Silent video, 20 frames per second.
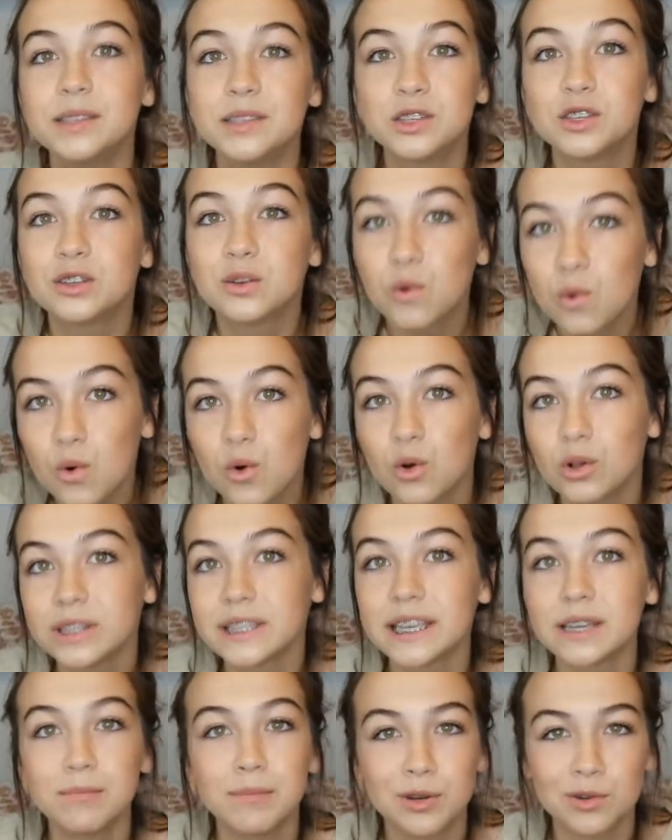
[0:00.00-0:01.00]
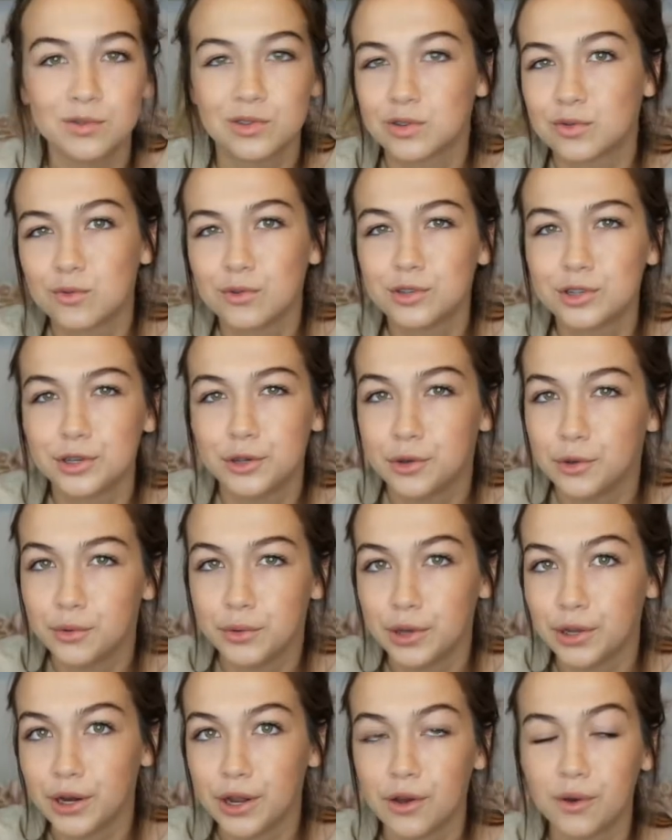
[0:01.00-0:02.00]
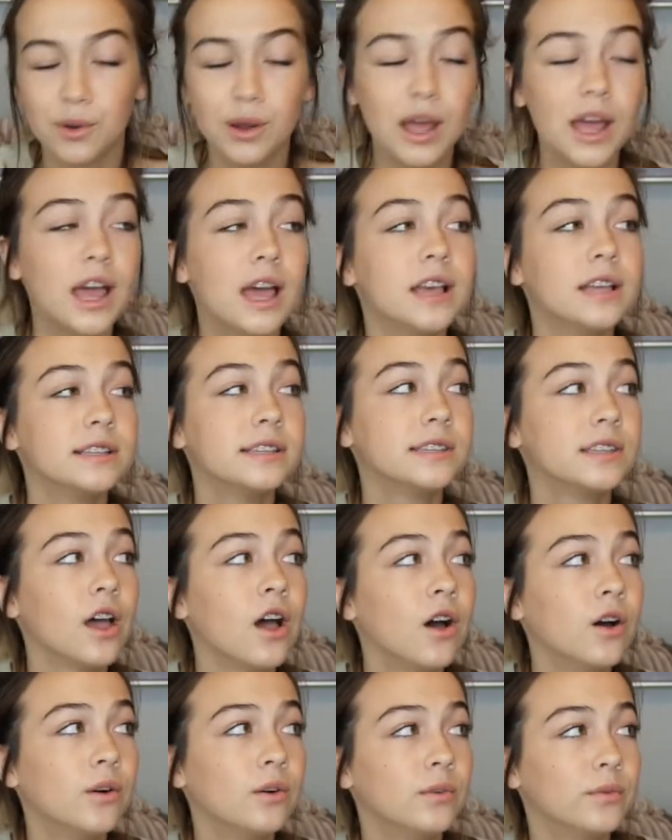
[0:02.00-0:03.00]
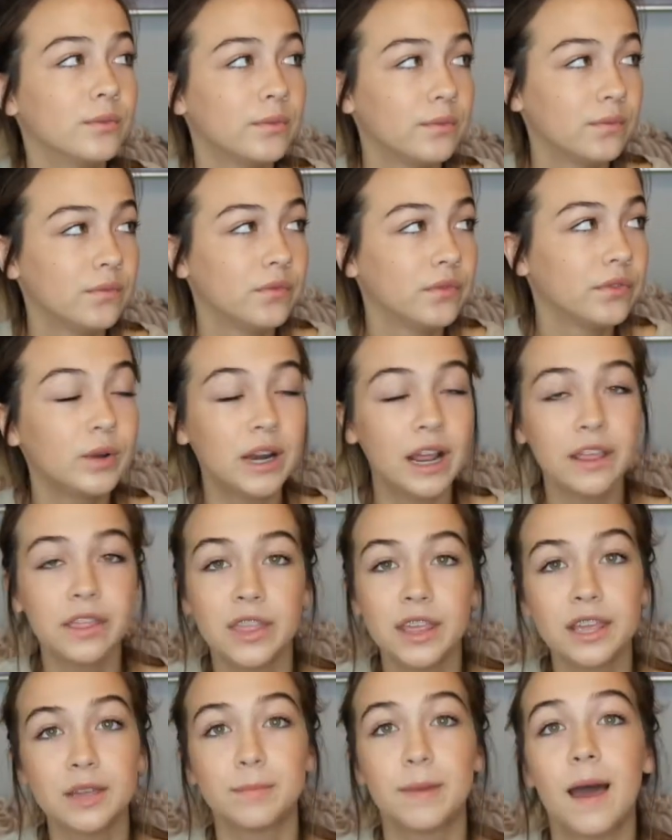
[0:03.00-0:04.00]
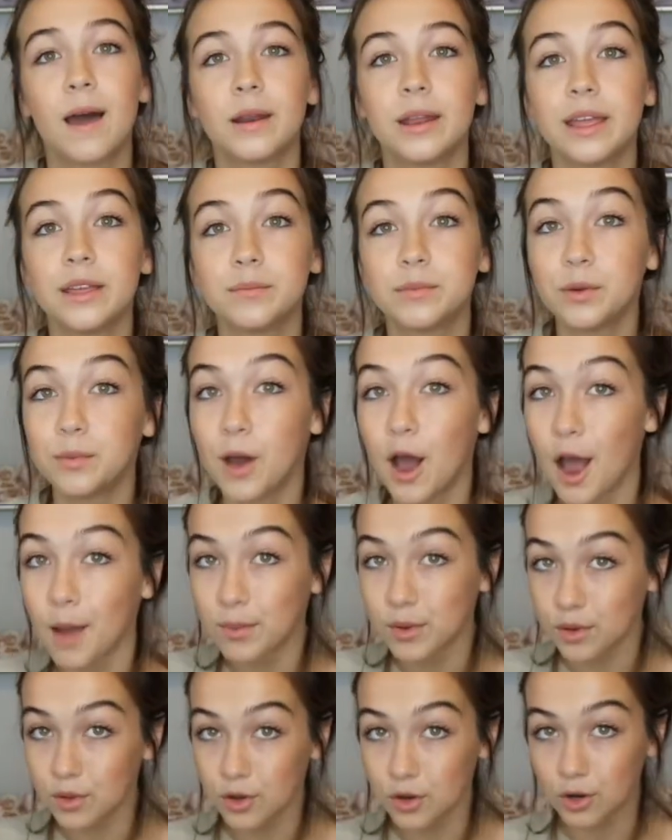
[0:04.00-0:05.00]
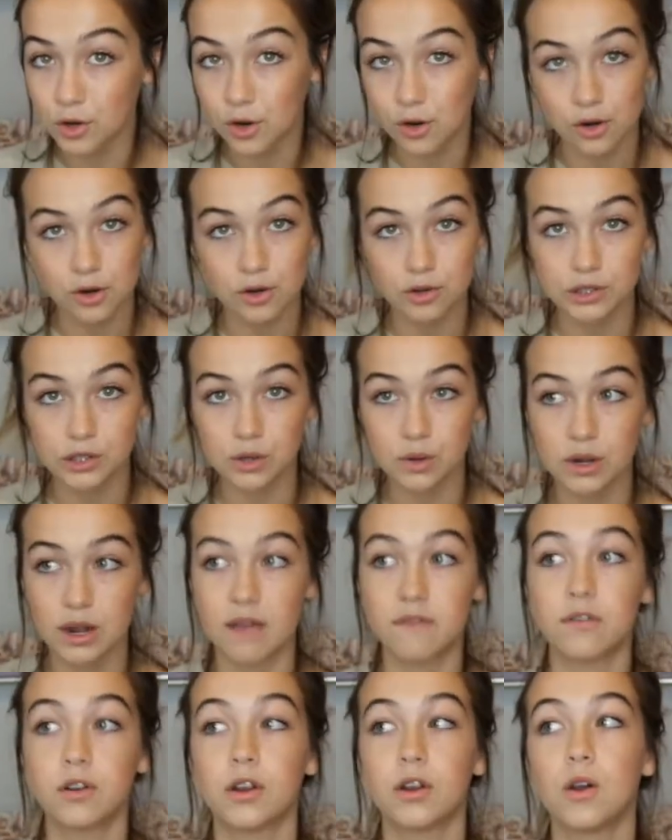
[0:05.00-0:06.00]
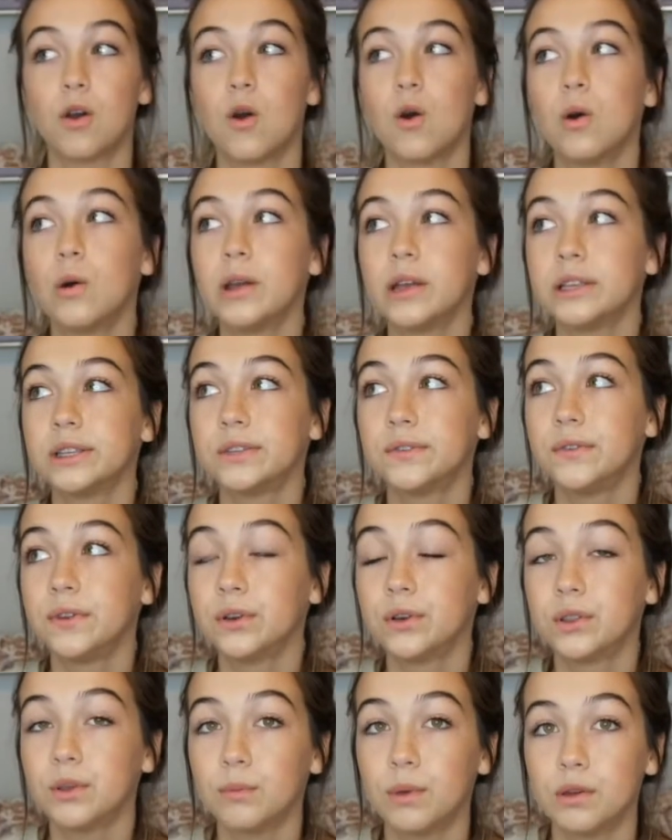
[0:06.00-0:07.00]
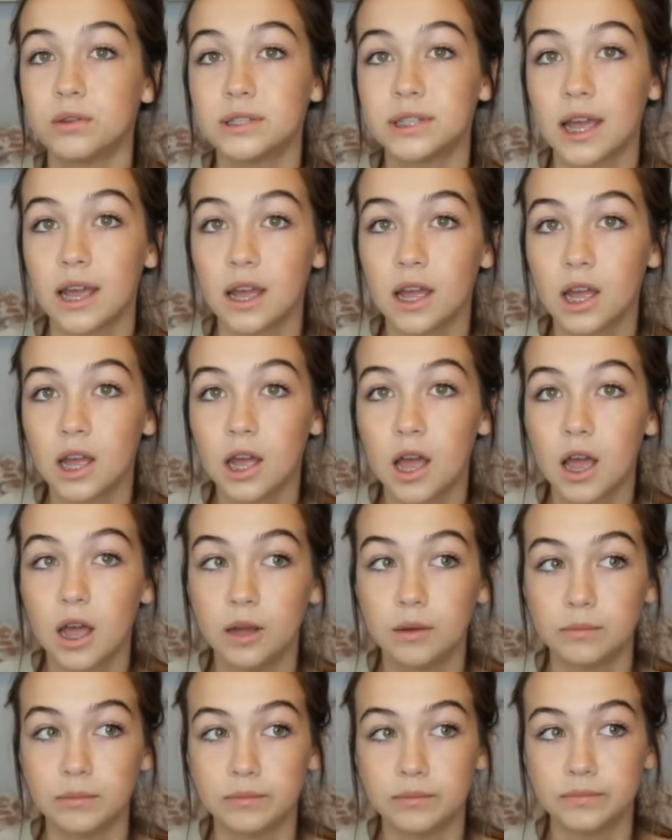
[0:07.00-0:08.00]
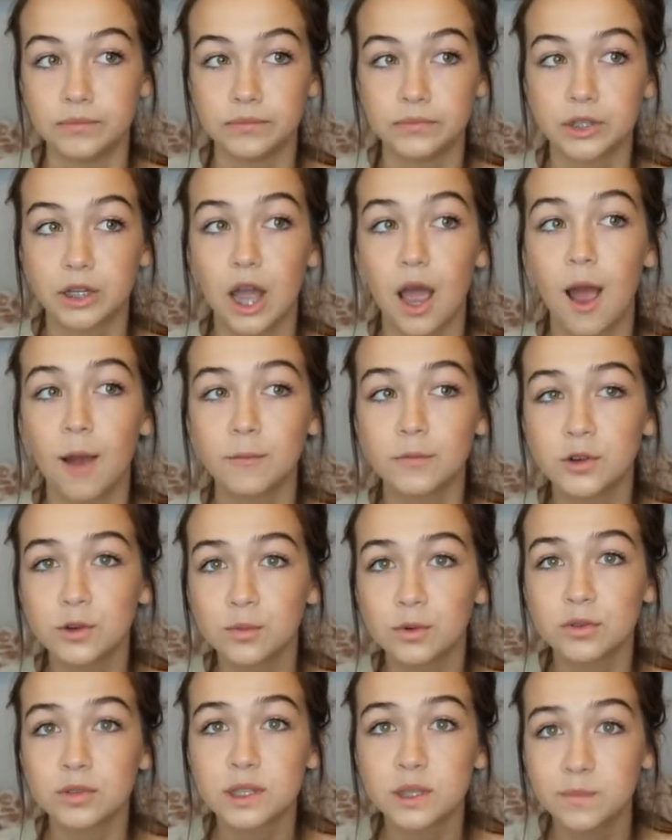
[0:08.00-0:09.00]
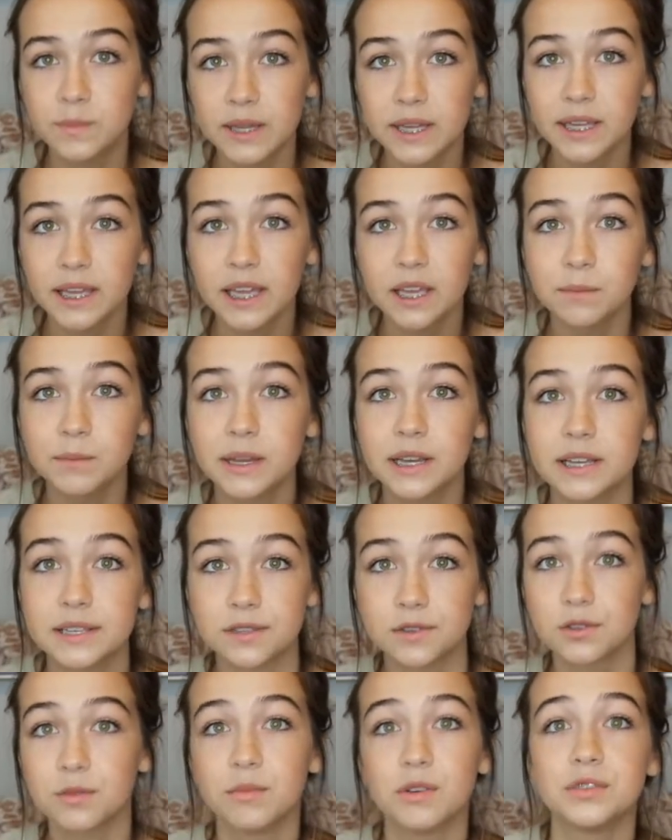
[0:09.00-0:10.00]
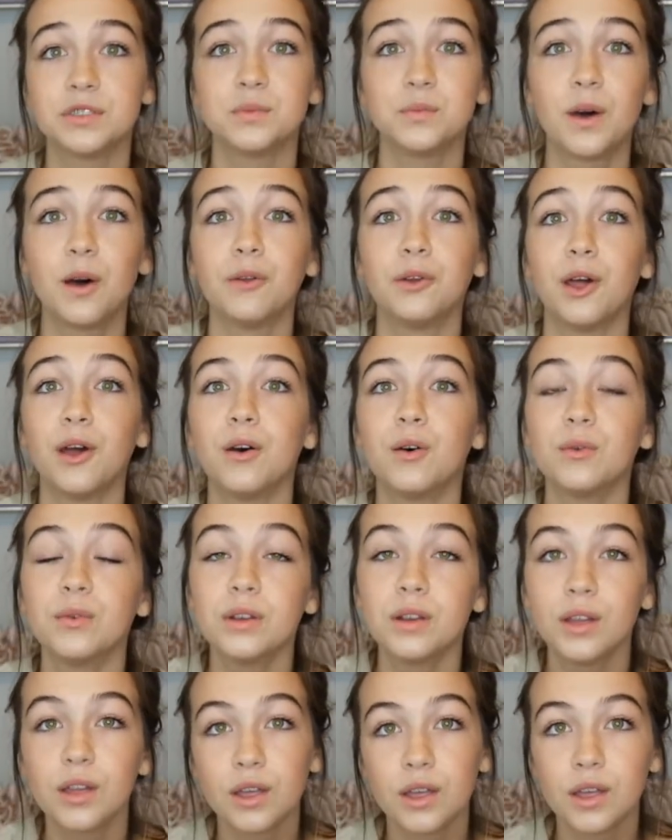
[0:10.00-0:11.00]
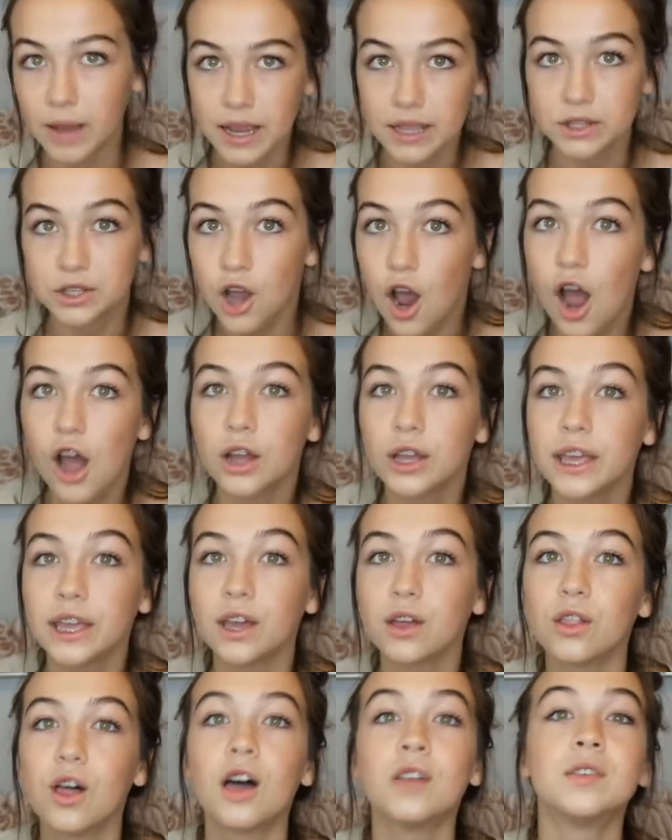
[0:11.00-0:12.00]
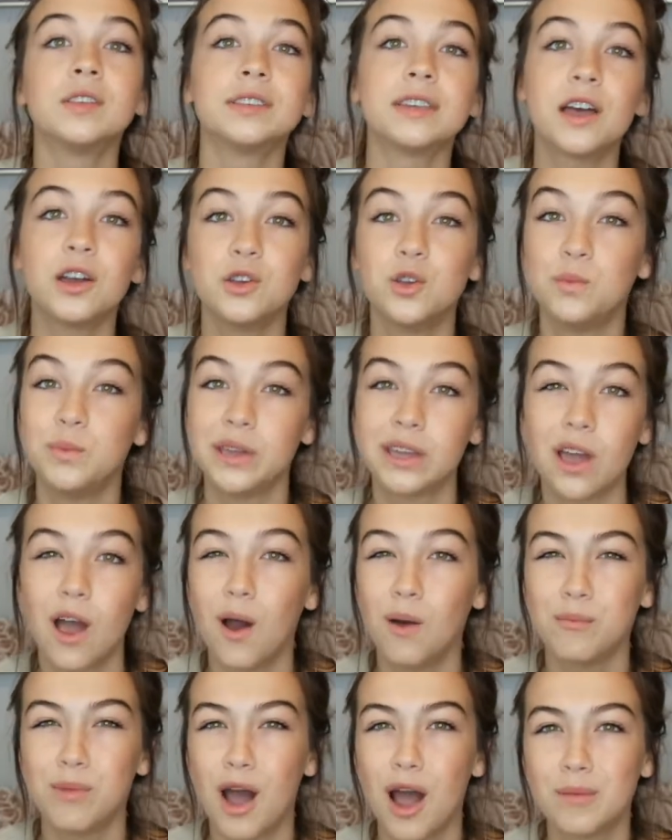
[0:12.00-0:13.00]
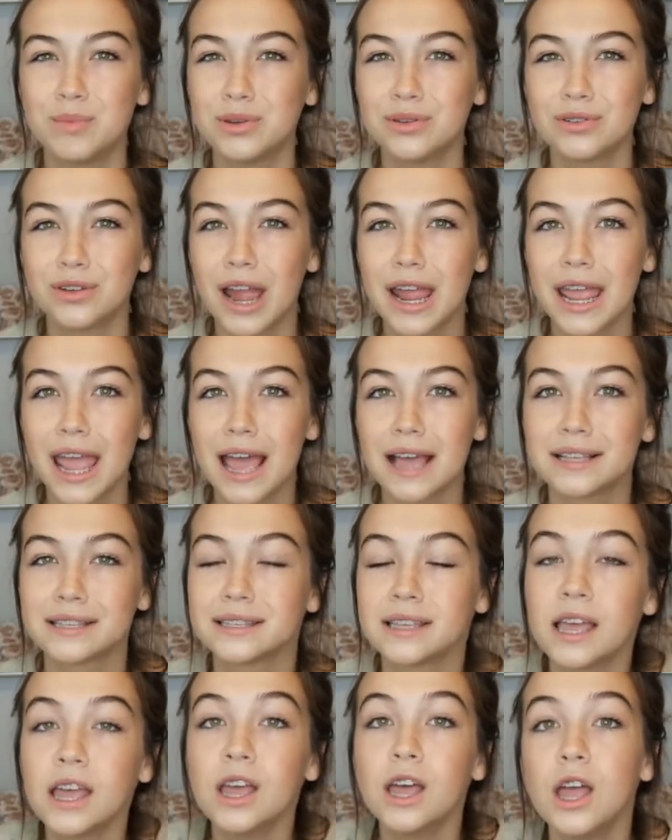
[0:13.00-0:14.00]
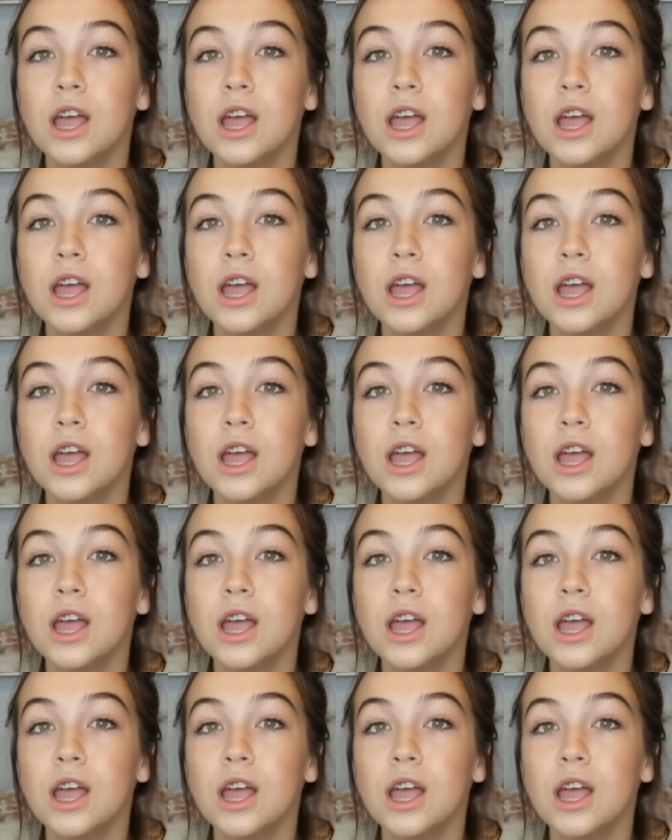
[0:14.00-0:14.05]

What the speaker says: school. It's like middle school too, you know? So when I think about it, the popular girls or whatever always feel the most comfortable speaking because they're the most well-known. By talking a lot, that's how you become popular, I guess.